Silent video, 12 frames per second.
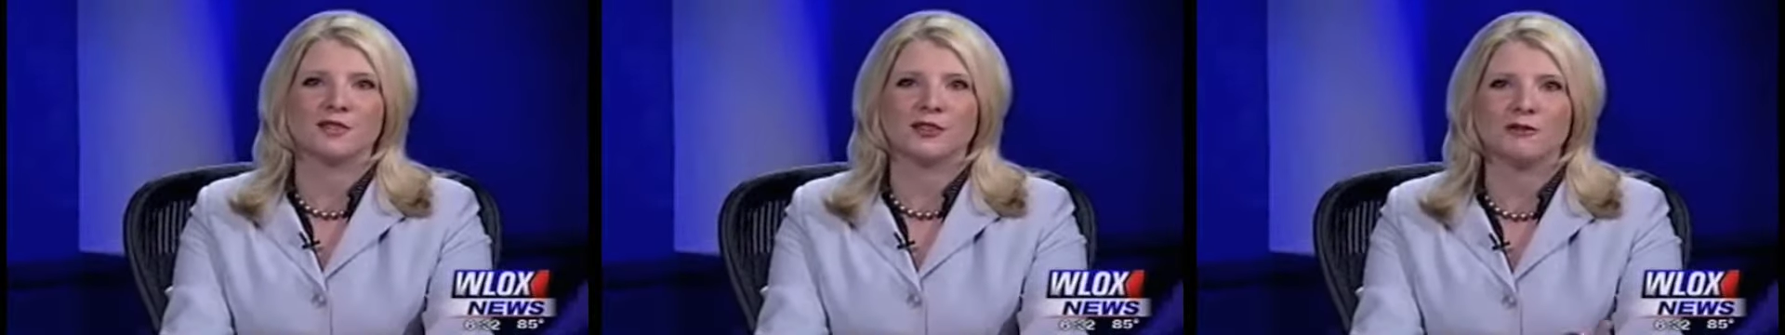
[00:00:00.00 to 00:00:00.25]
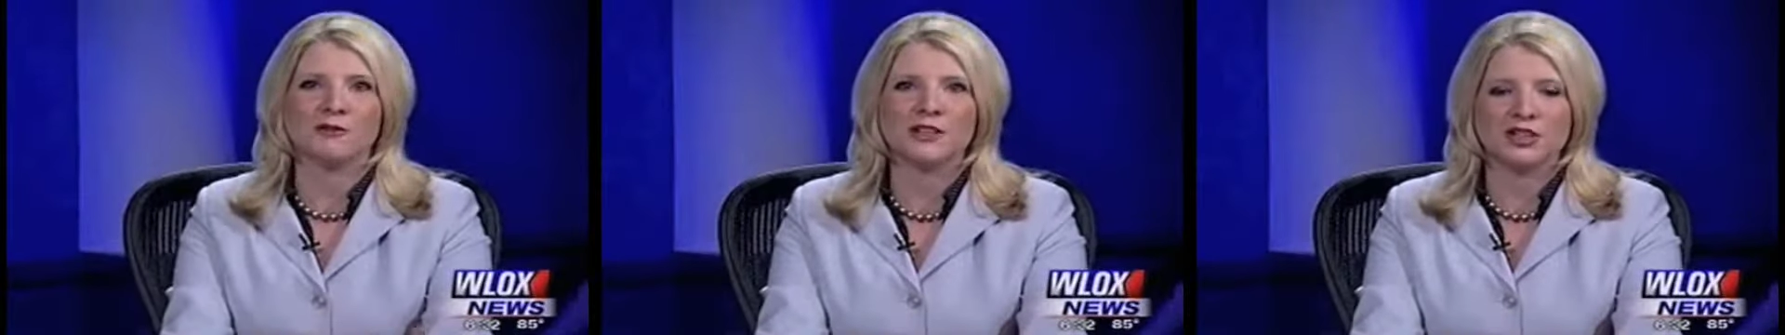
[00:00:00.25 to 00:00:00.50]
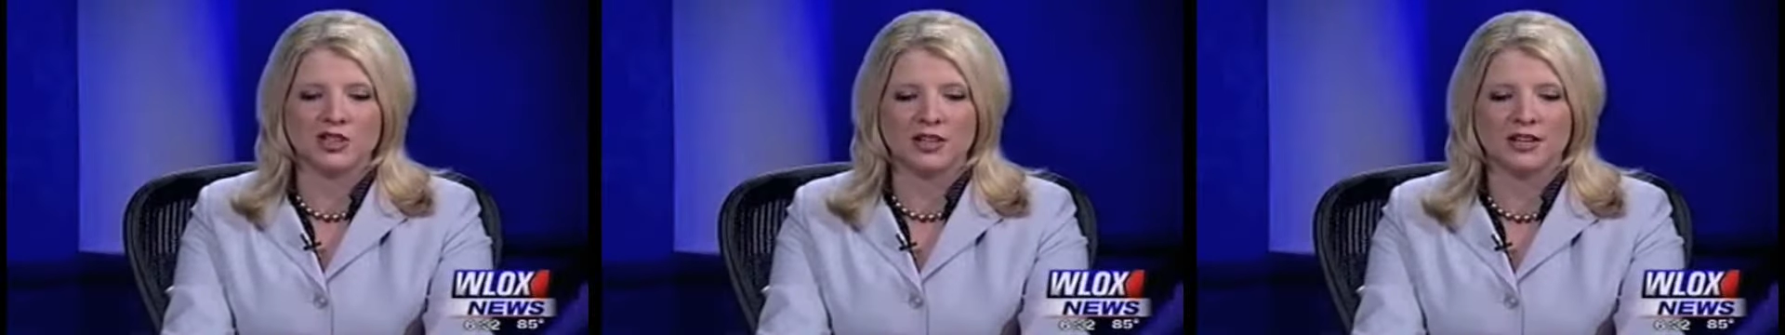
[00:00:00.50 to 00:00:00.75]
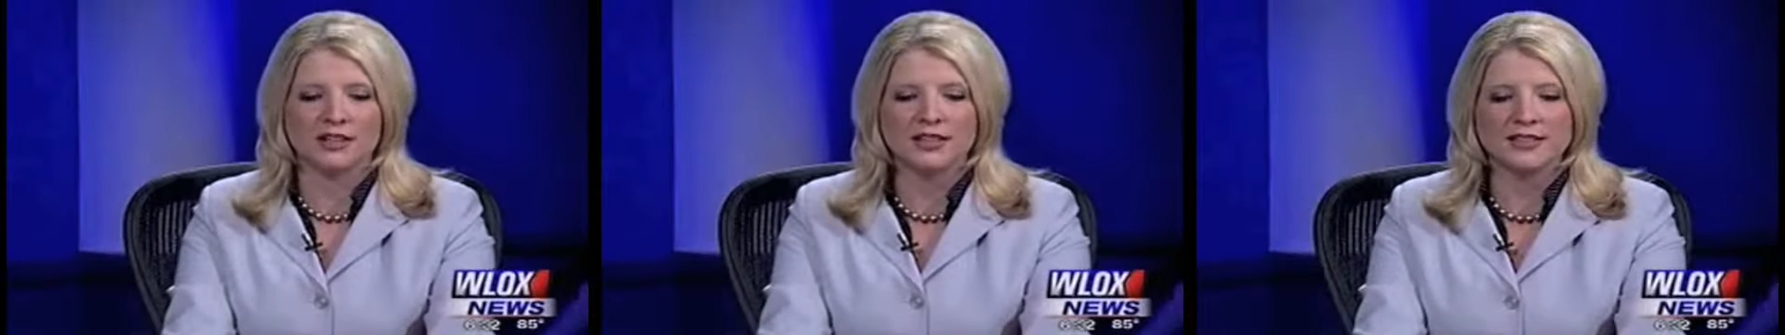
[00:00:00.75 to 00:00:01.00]
the, the
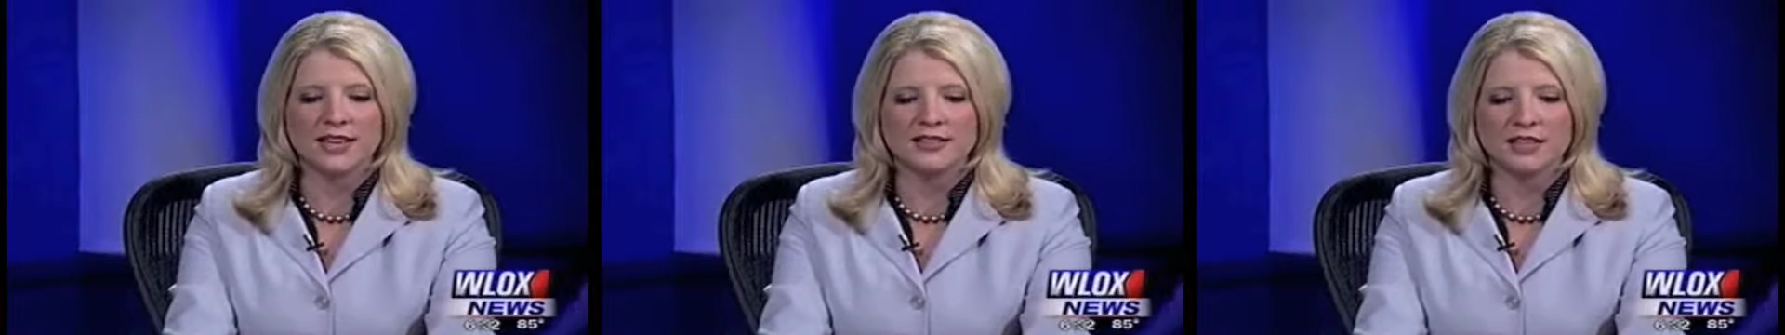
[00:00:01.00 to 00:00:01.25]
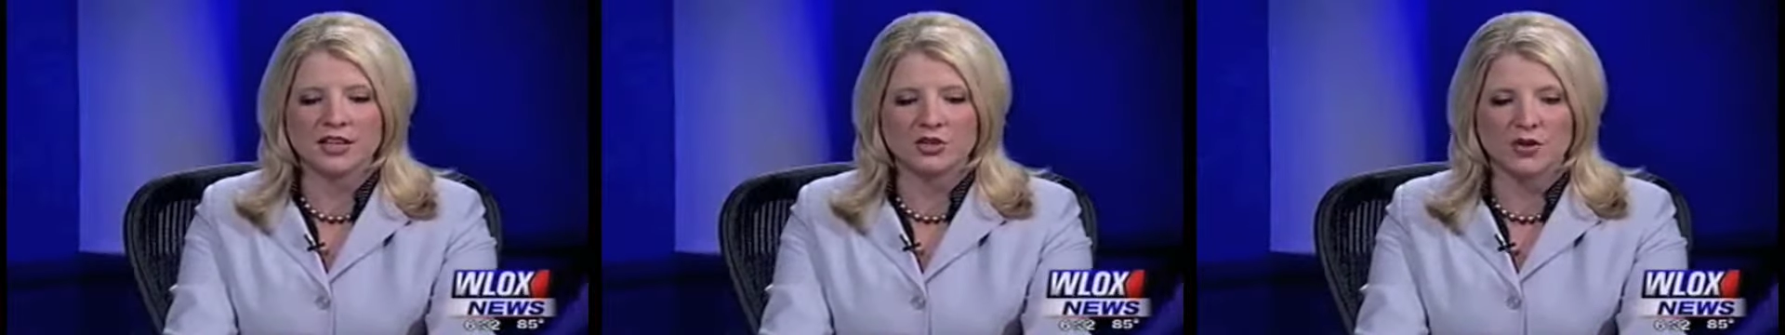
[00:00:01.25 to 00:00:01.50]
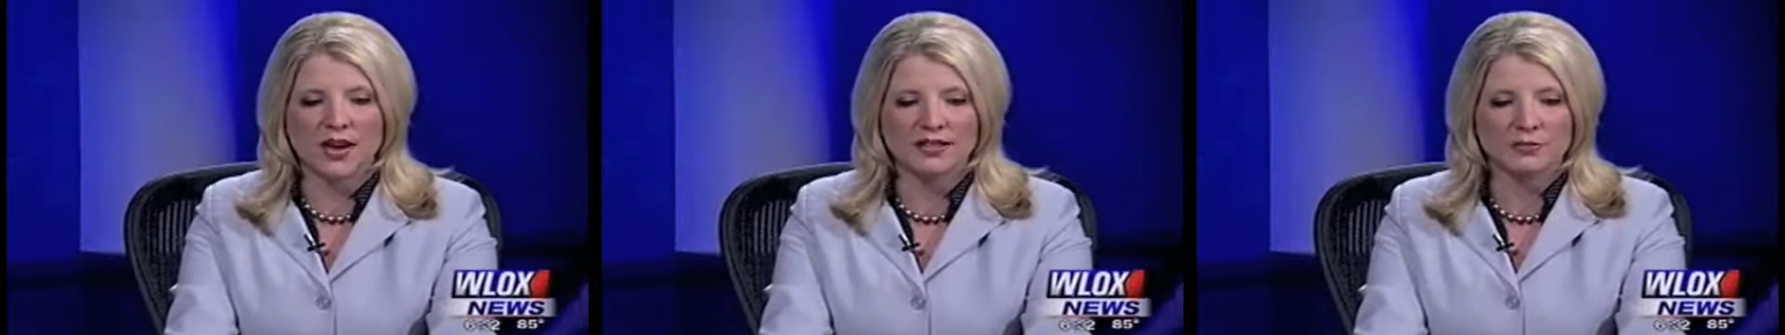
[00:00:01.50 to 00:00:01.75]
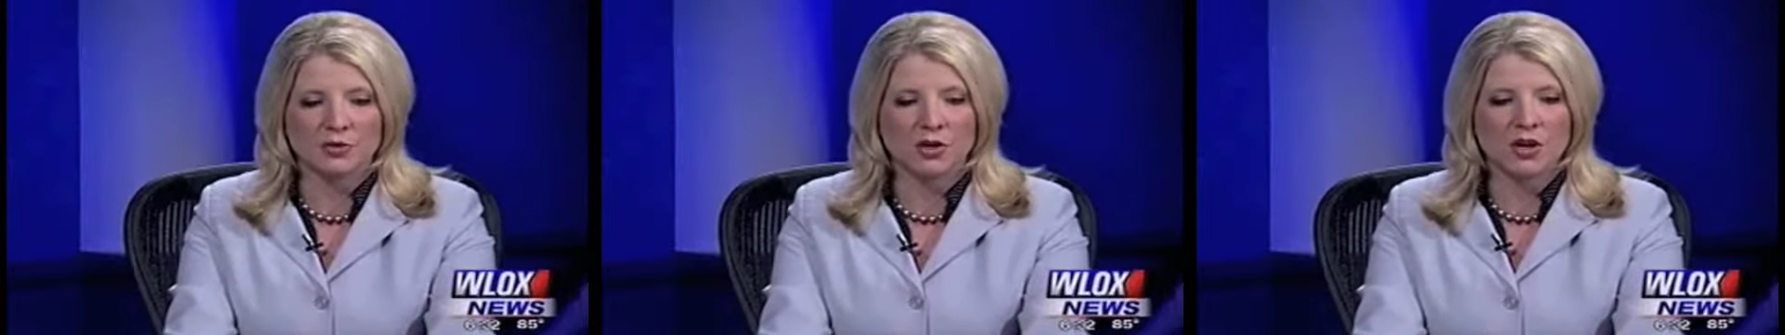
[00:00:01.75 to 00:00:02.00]
fishing. Let's ask Doctor
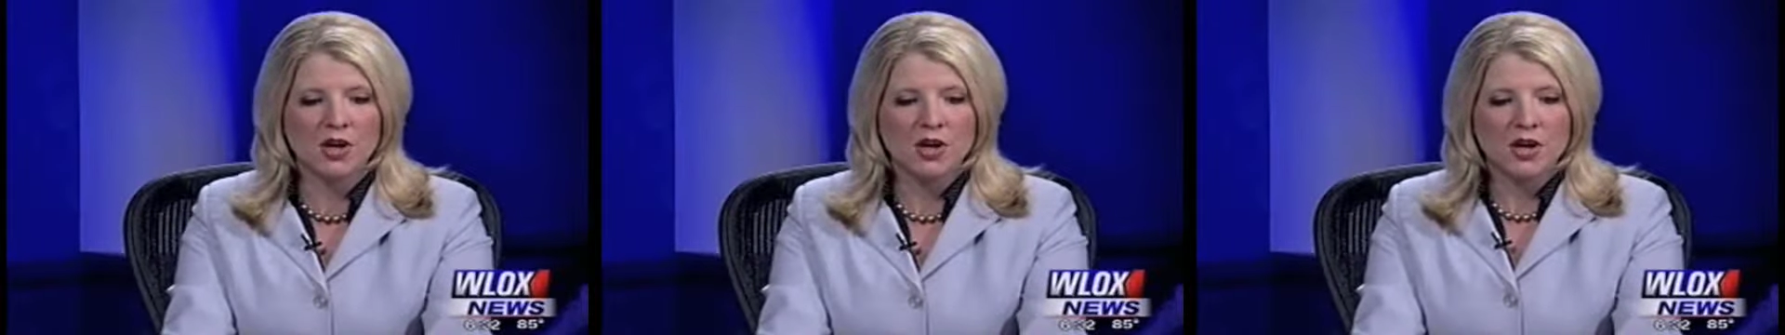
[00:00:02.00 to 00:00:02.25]
Asper.